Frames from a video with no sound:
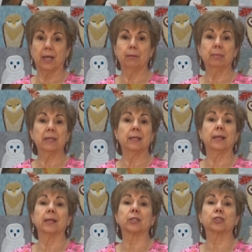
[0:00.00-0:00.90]
I'm
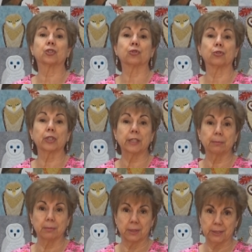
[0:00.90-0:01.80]
being
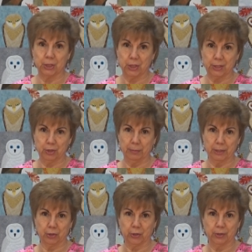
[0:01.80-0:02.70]
extremely
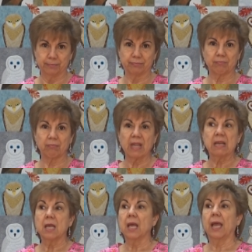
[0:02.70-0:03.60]
judgmental.
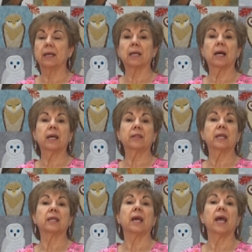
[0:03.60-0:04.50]
And I
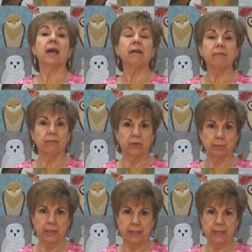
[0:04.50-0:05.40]
think
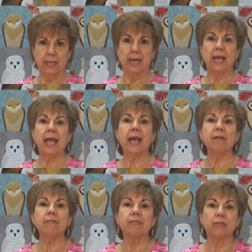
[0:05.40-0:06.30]
everybody,
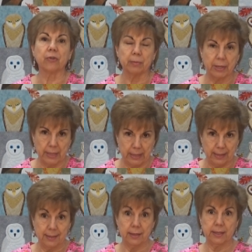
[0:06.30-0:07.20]
everybody
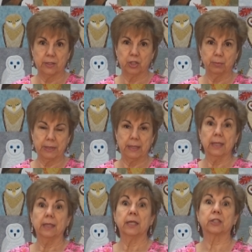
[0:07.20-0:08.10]
needs to be
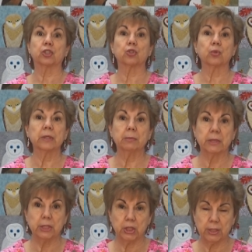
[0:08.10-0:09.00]

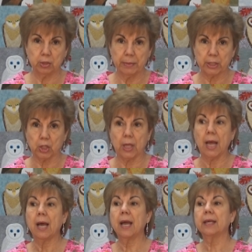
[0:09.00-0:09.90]
extremely judgmental.
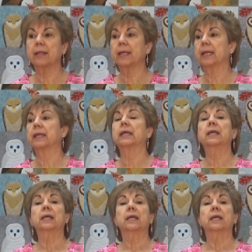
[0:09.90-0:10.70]
I think